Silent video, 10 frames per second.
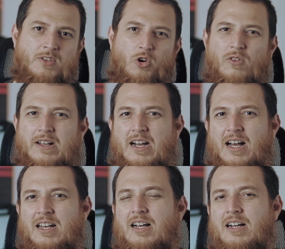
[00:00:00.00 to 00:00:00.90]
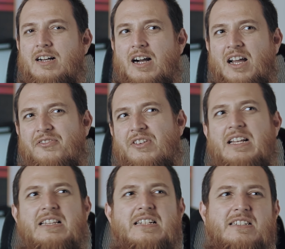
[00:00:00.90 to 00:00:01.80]
Overall, I
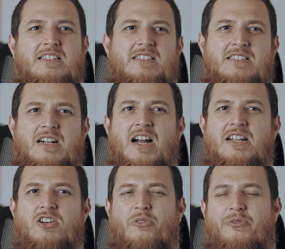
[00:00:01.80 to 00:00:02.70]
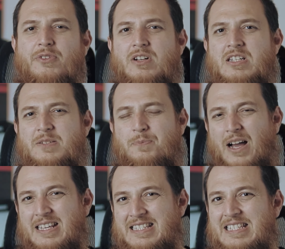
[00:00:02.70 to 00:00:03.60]
feel that it is kind of
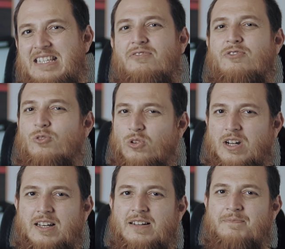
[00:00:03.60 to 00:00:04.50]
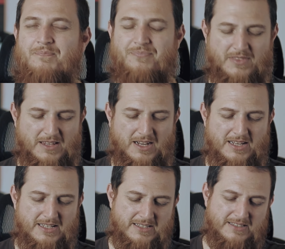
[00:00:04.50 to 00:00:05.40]
spicy floral.
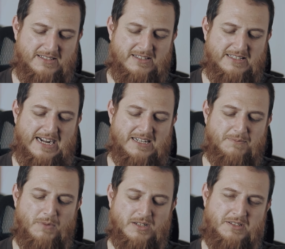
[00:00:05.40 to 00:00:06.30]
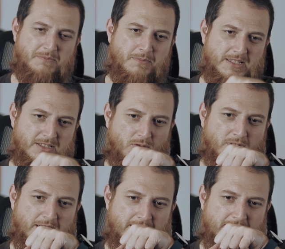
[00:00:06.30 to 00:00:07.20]
I didn't get much musk
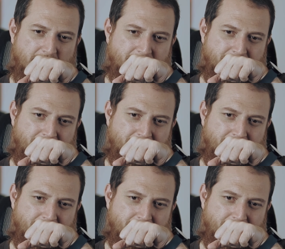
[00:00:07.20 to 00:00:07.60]
over here.